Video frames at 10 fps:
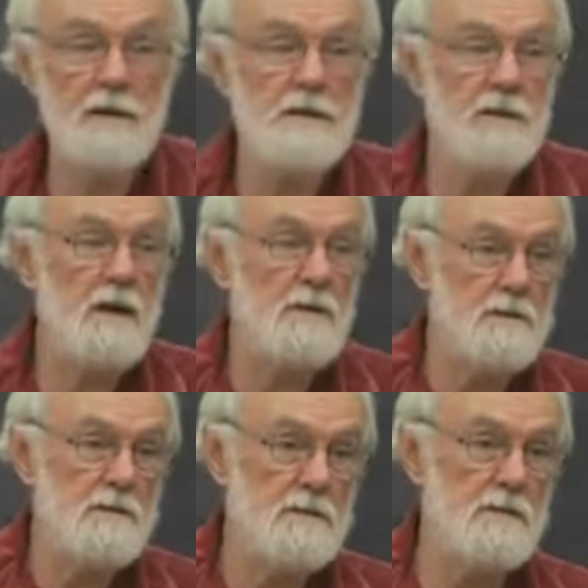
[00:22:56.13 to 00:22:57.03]
there is
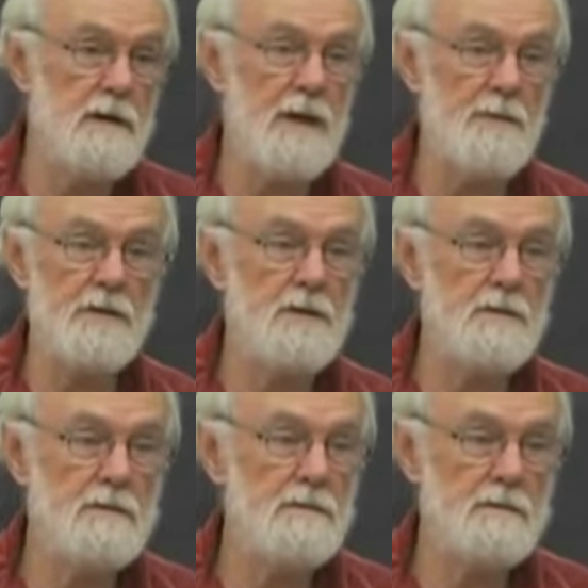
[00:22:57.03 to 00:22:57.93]
no
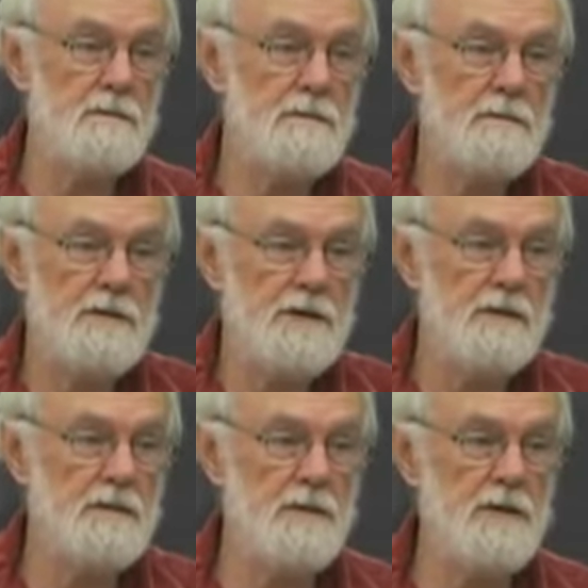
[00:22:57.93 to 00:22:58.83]
capital which
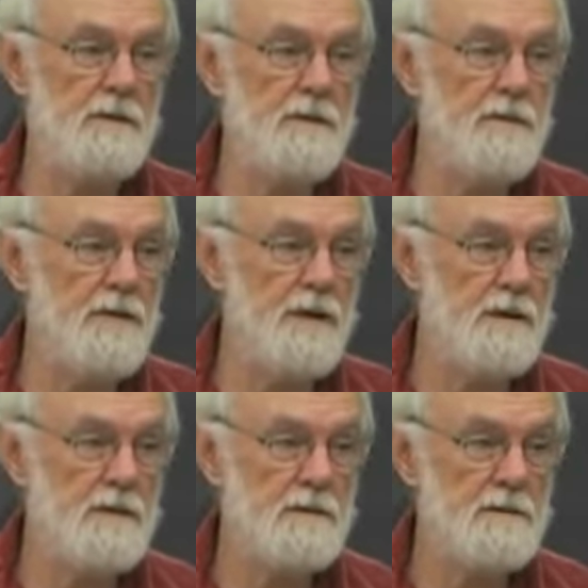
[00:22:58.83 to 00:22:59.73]
has to be
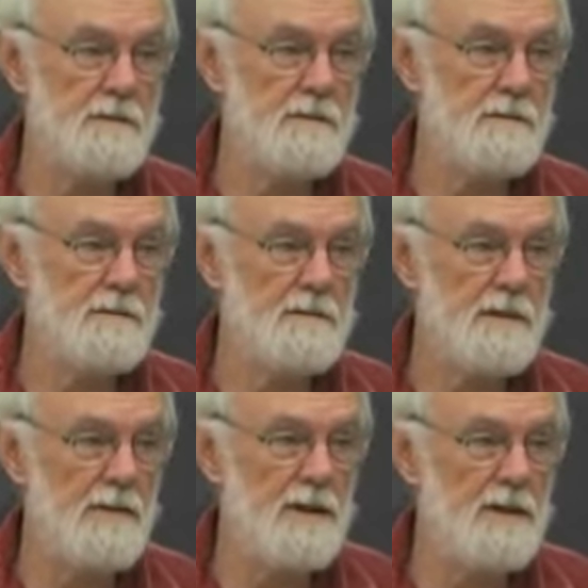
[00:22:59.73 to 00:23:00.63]
free.
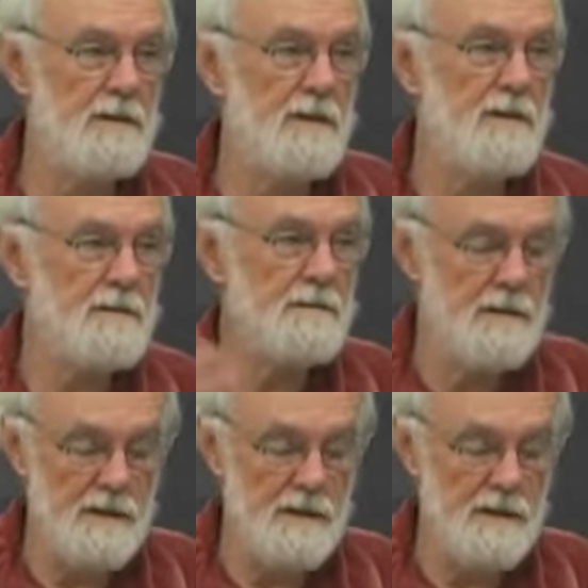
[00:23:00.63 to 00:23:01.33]
I mean, it,